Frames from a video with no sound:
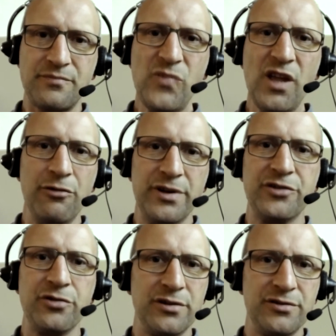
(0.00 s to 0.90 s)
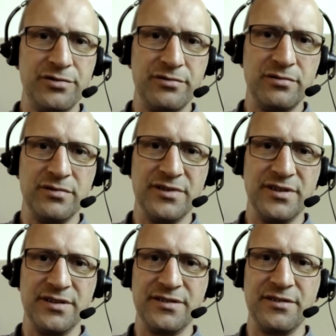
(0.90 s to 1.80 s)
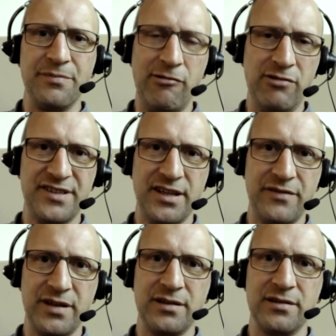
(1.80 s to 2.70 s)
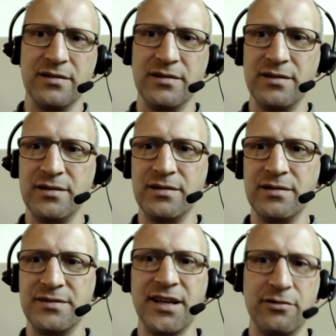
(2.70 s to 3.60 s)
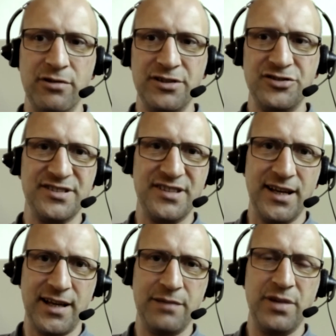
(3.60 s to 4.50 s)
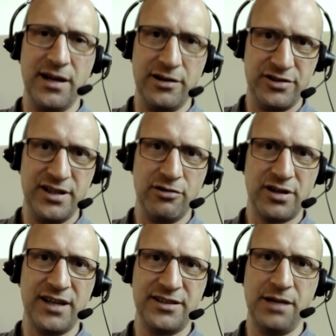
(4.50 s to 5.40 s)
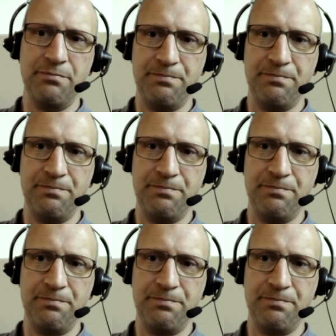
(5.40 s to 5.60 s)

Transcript: return to the power-saving technologies like NB-IoT or CAT-AM.